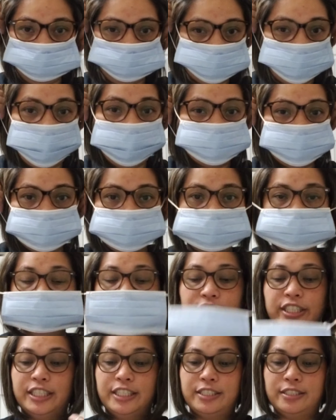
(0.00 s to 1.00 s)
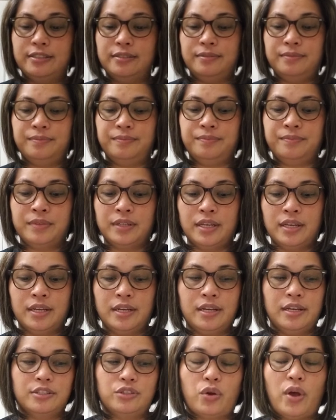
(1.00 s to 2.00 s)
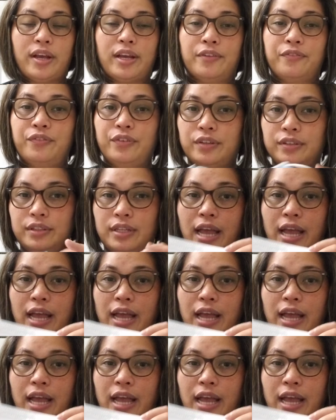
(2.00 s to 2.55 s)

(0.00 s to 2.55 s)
I just use this so I can feel.